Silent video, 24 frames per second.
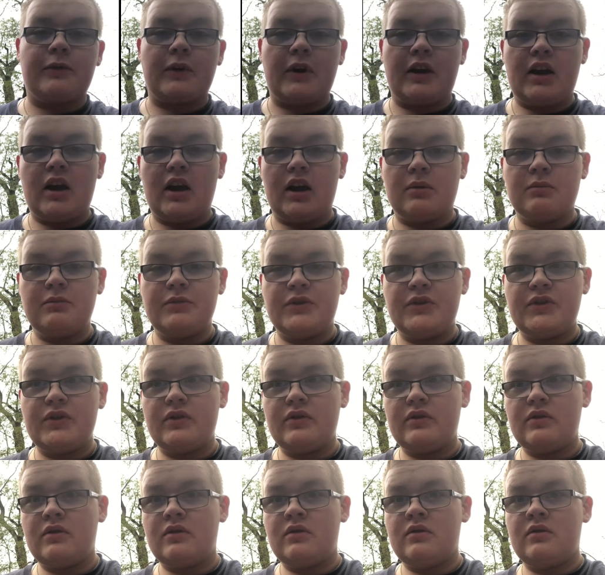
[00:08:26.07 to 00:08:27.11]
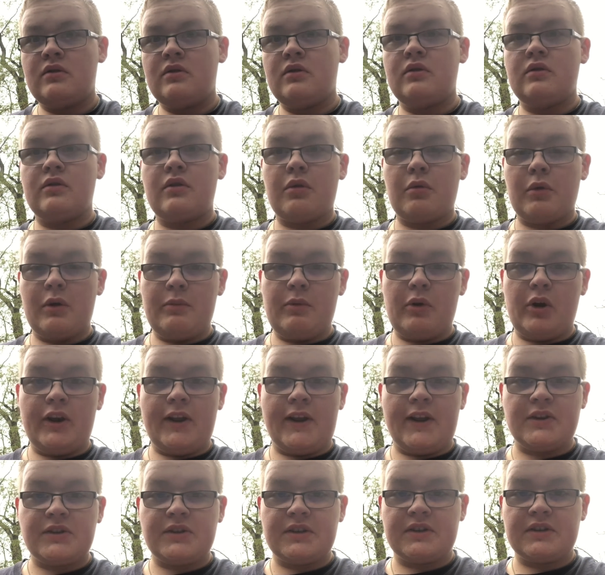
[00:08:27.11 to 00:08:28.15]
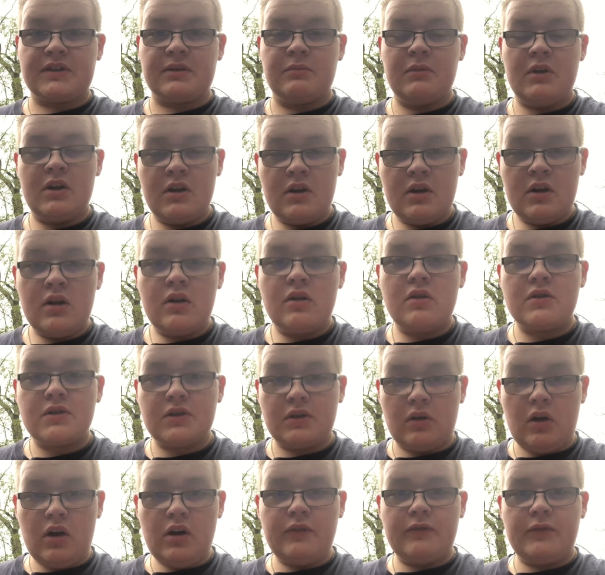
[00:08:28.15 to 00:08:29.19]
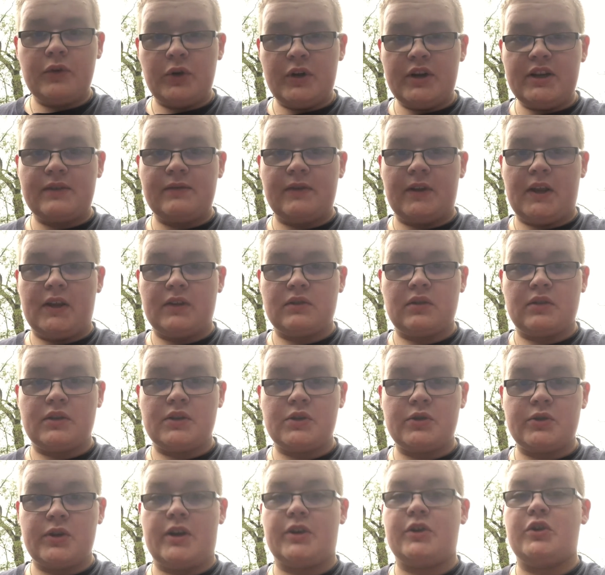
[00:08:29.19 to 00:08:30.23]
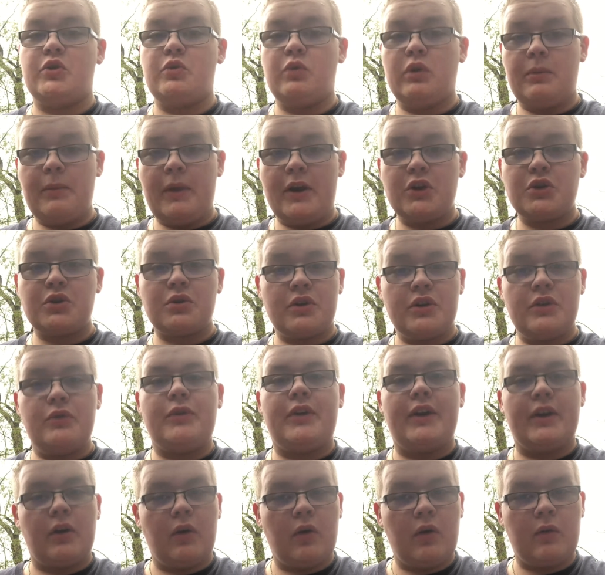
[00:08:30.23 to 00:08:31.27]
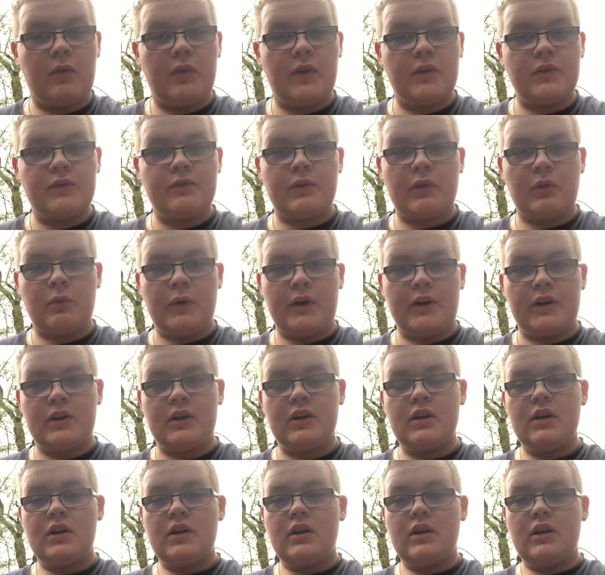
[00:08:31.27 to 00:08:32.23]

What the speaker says: hubs, 3-point hitch system. There's a lot of grease fittings on this tractor. You want to make sure you get all of those for the winter.